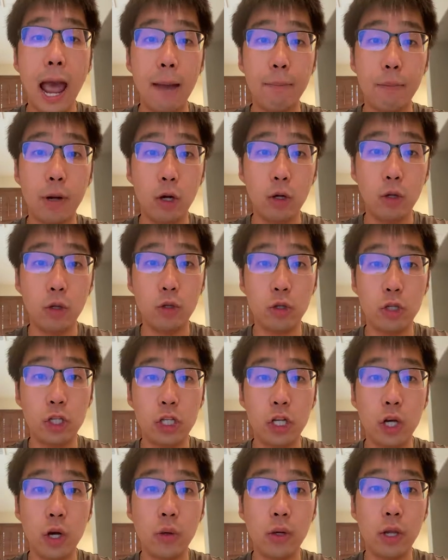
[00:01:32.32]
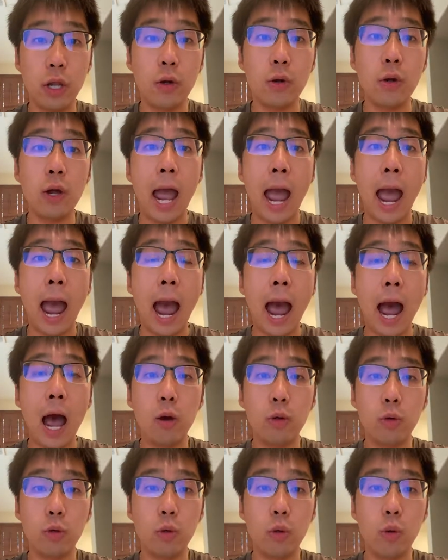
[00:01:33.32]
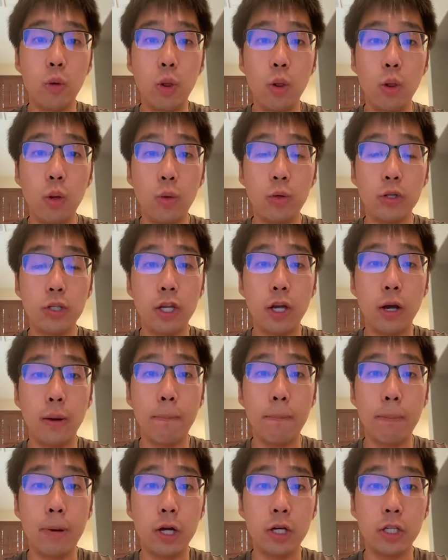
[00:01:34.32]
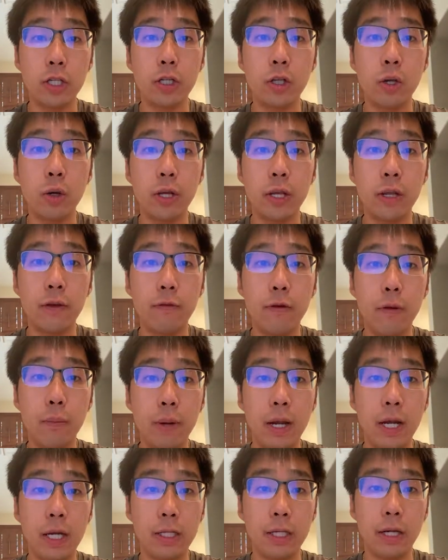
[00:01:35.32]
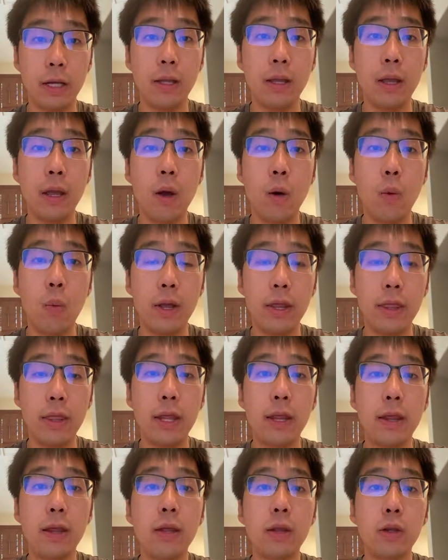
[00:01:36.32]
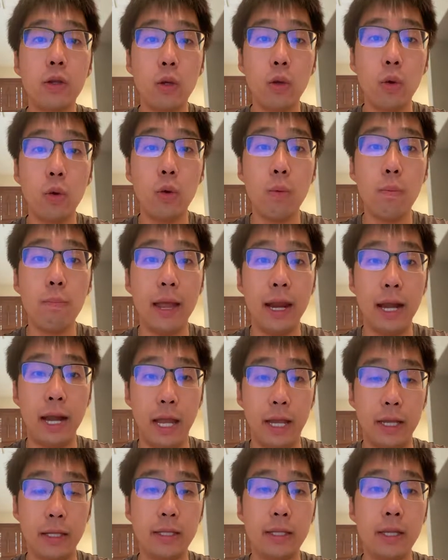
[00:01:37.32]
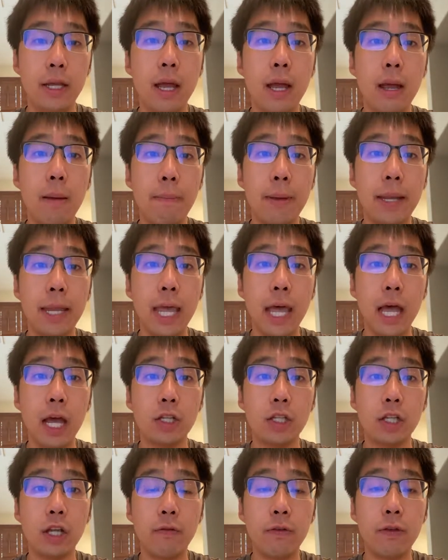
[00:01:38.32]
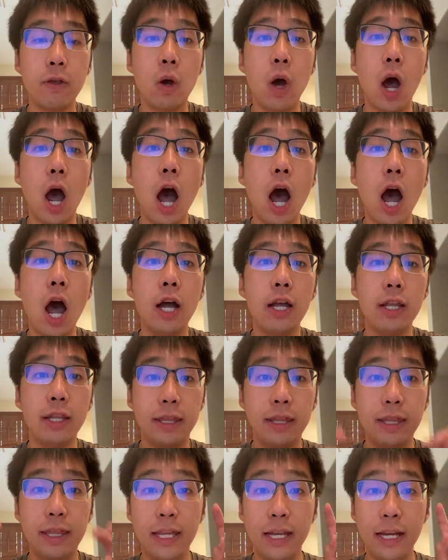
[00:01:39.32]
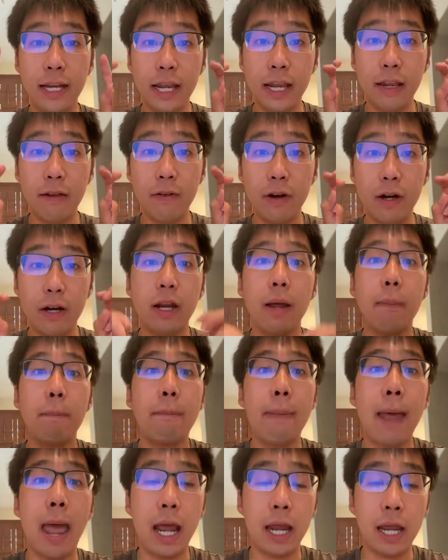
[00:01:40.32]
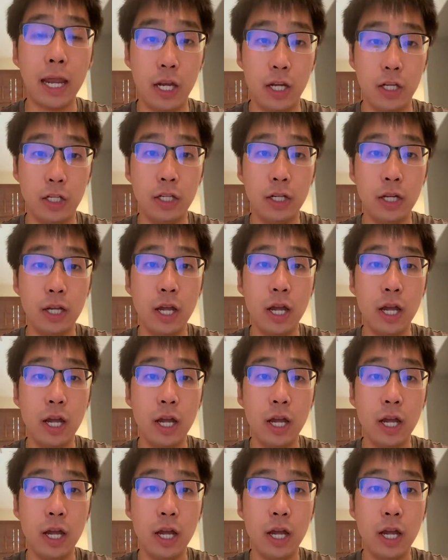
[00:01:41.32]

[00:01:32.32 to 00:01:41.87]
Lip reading: I'm going to show you how to lose your personal information within 2 minutes because of your undelivered package.